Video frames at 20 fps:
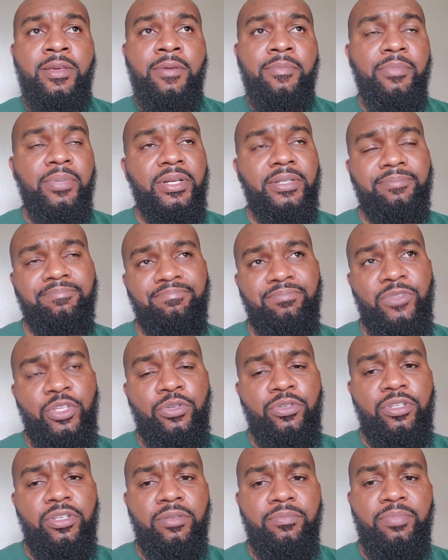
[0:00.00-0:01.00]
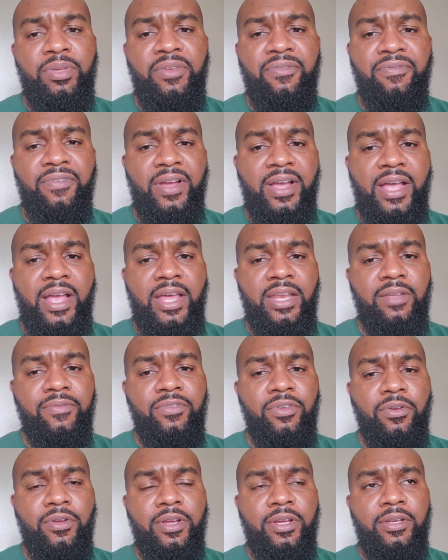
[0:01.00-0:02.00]
But you should be fine if
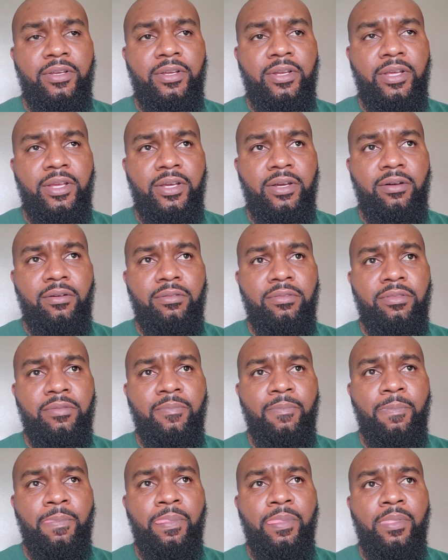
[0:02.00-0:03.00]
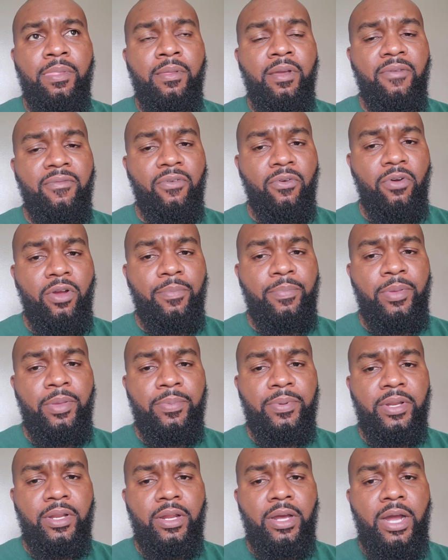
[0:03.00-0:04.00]
you're in good health. Avoid
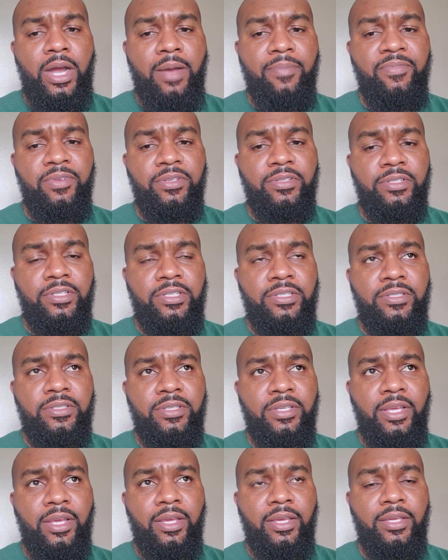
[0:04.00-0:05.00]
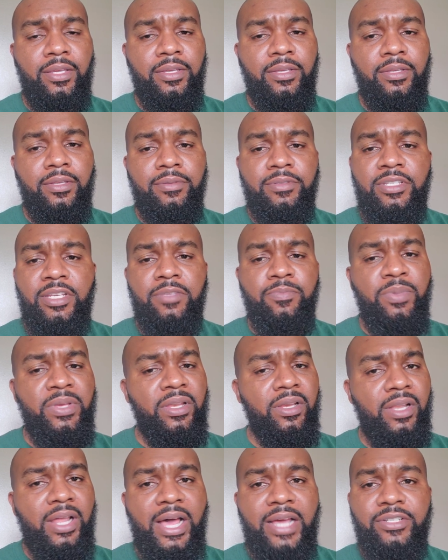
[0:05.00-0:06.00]
people that are obviously sick. Just be
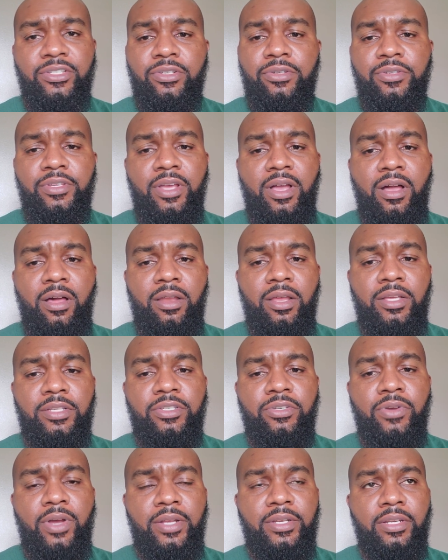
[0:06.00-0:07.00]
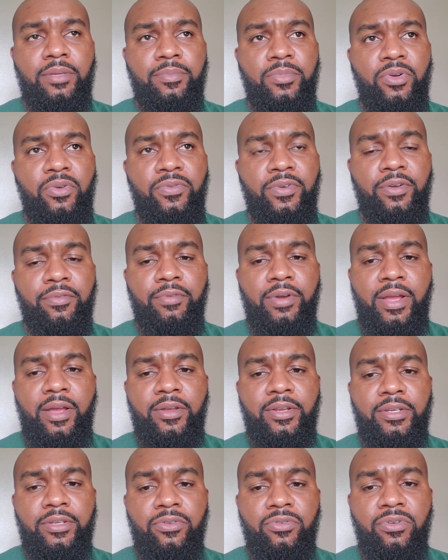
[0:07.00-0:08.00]
logical, y'all, as you out there moving
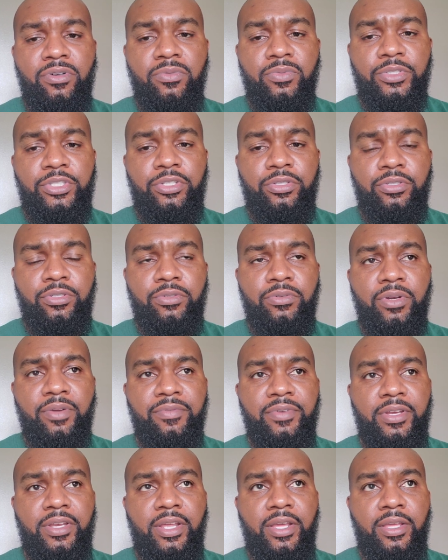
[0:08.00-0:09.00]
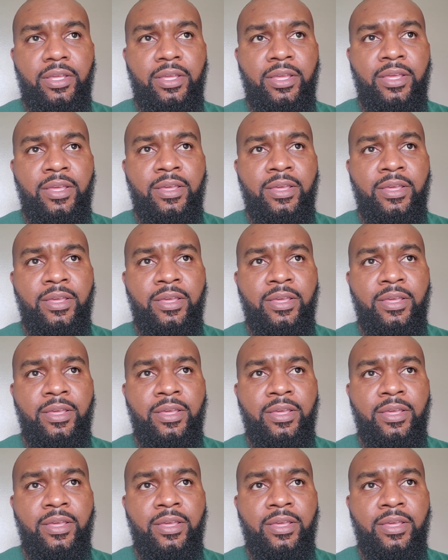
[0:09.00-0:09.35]
around and doing what you do every day.